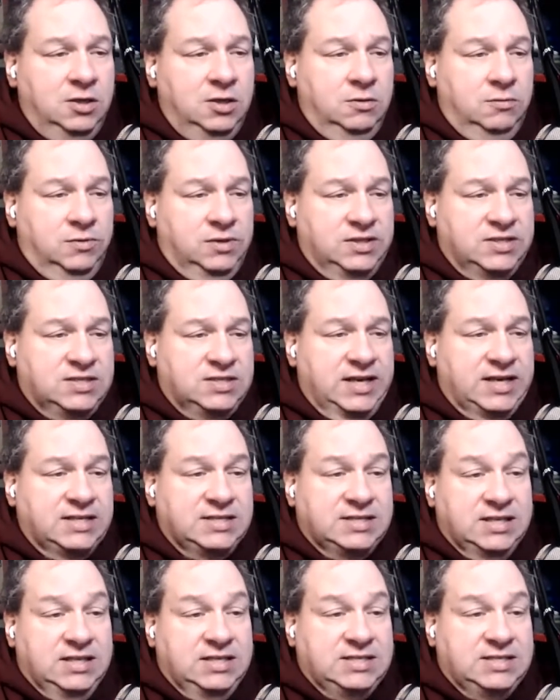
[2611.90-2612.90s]
with a
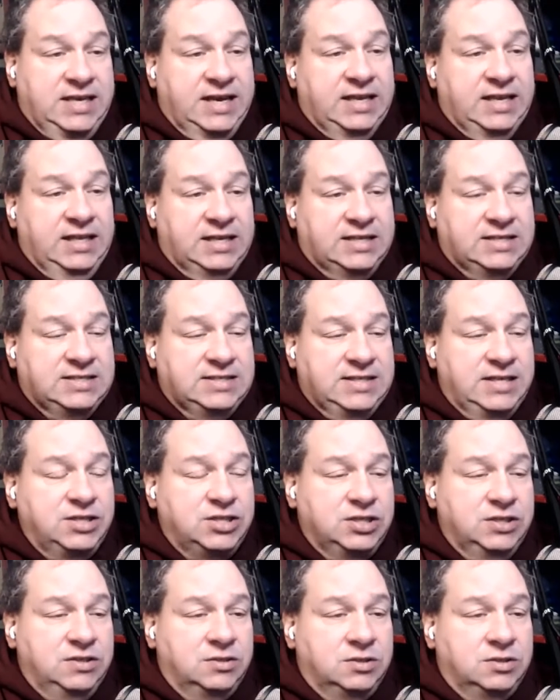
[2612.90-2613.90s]
second
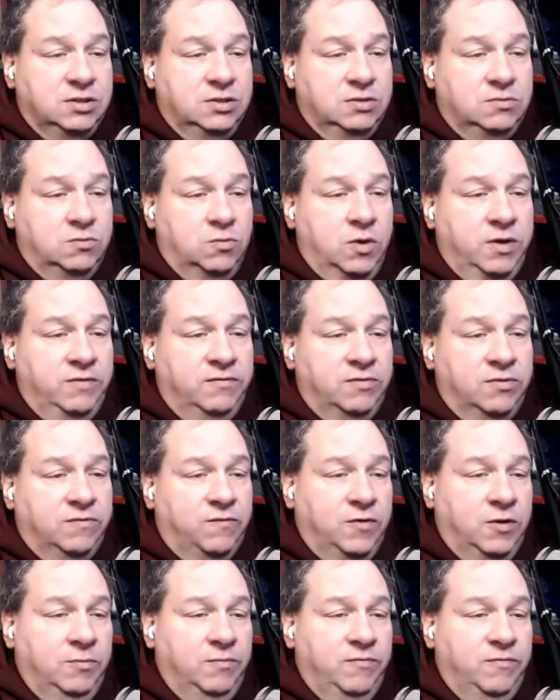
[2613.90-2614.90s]
extension to run
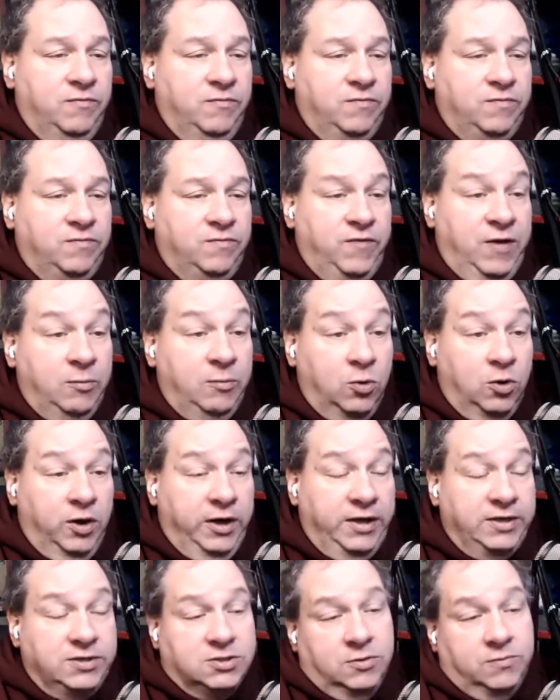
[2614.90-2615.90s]
from
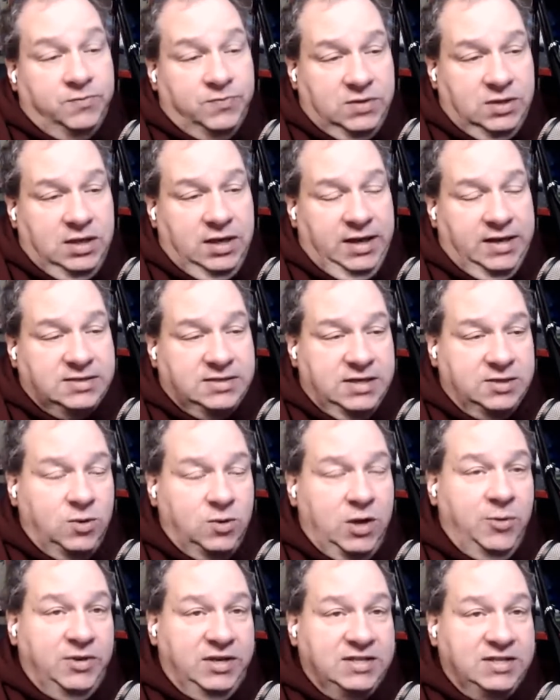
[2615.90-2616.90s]
February. So I guess that's
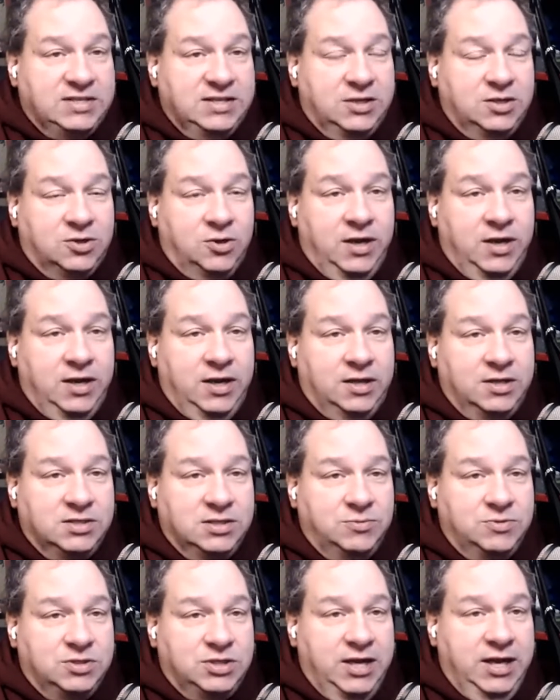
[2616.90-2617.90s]
why we didn't see a credit, because
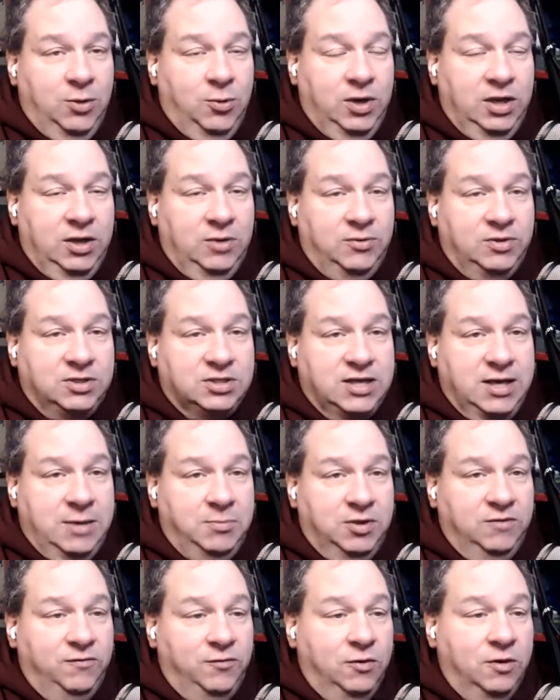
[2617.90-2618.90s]
it was January and we just got
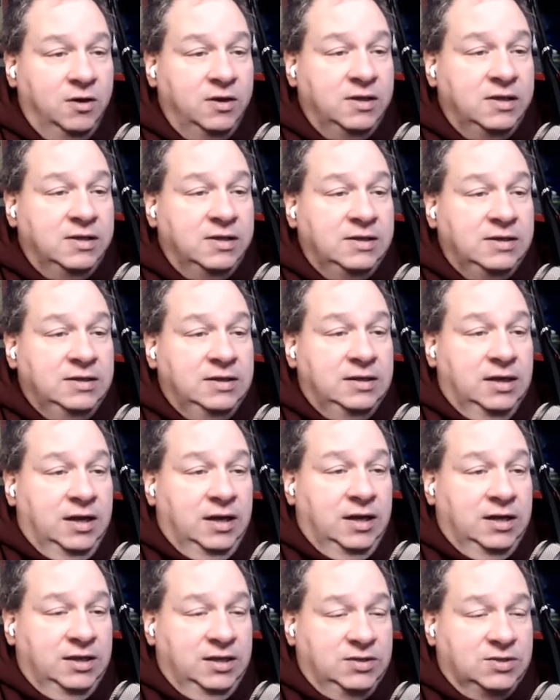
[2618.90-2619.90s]
billed for,
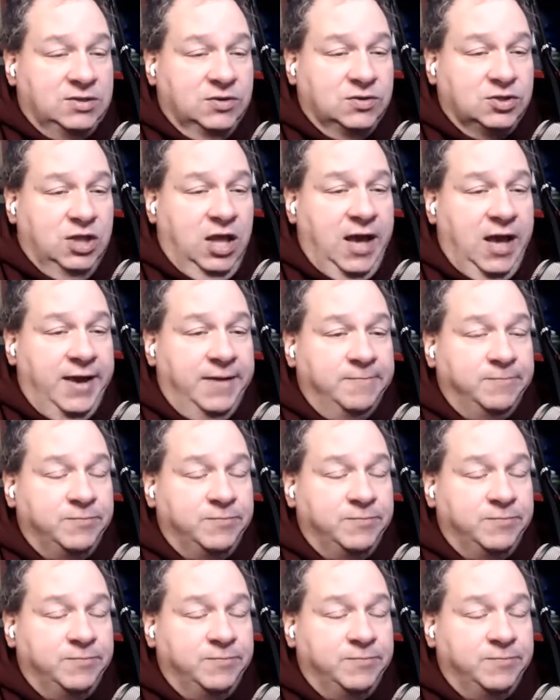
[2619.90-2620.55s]
until July.